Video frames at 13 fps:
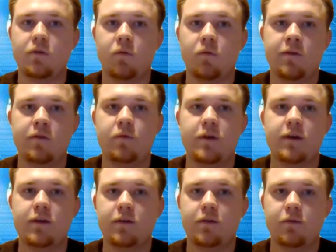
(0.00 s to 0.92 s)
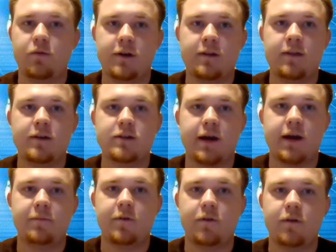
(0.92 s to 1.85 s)
So once a week, you're reading the
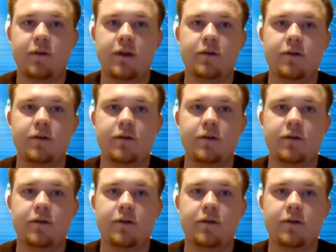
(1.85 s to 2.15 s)
chapter,